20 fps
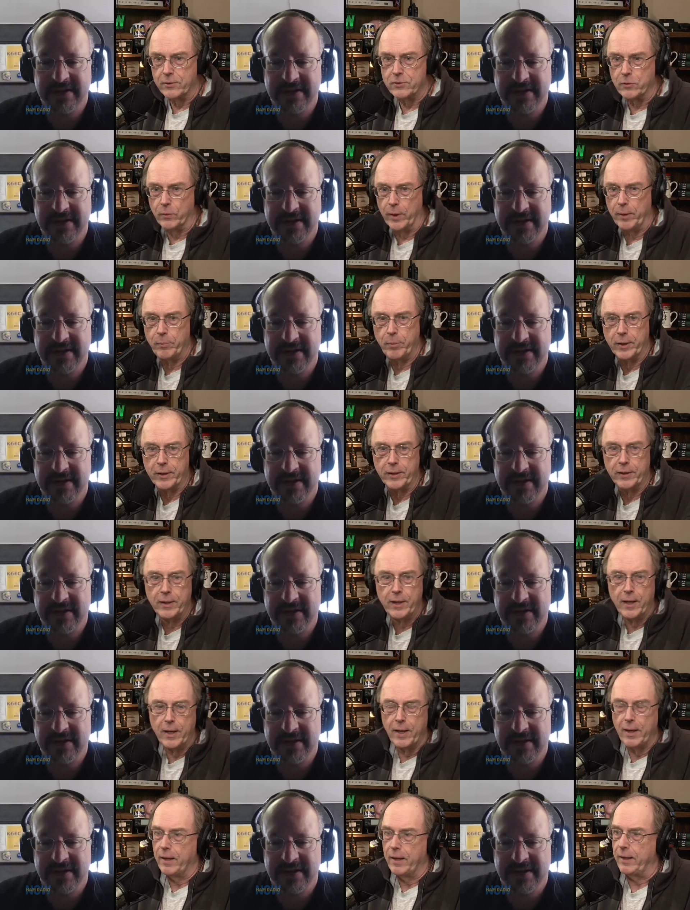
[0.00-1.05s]
Speaker 1: there's the right button
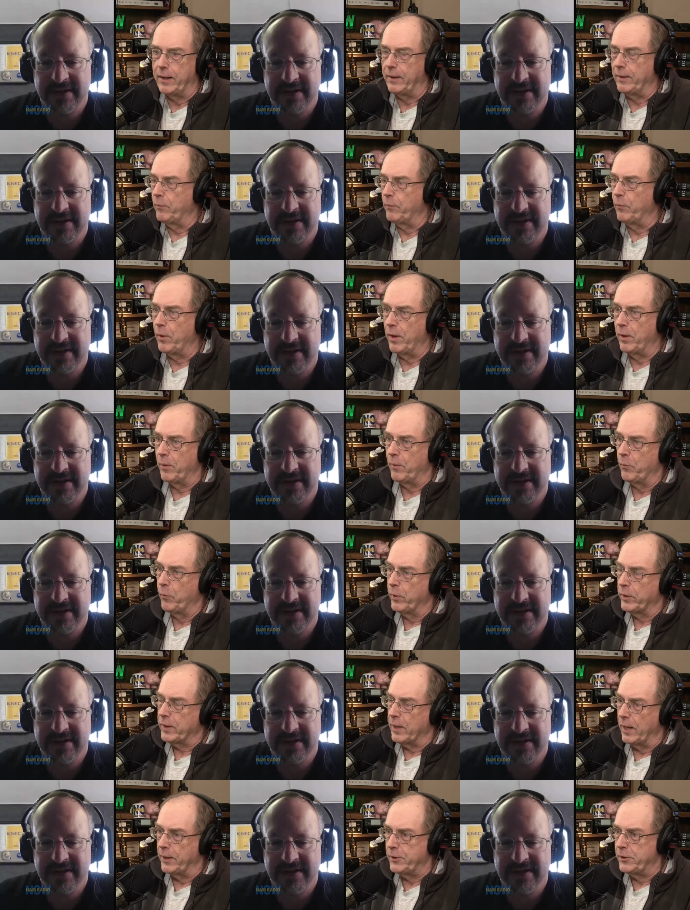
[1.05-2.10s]

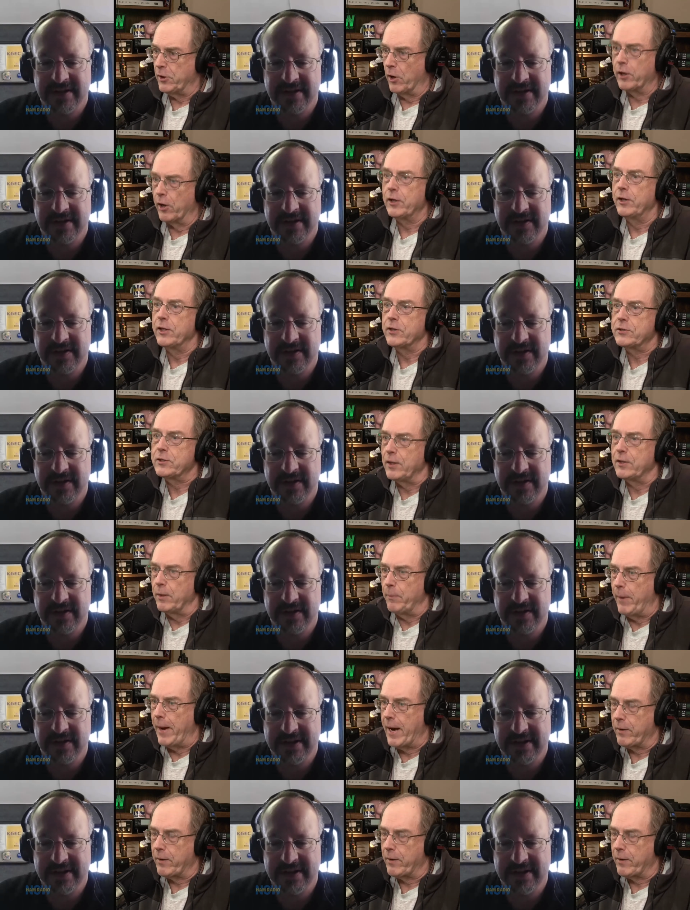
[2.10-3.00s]
with darkness in the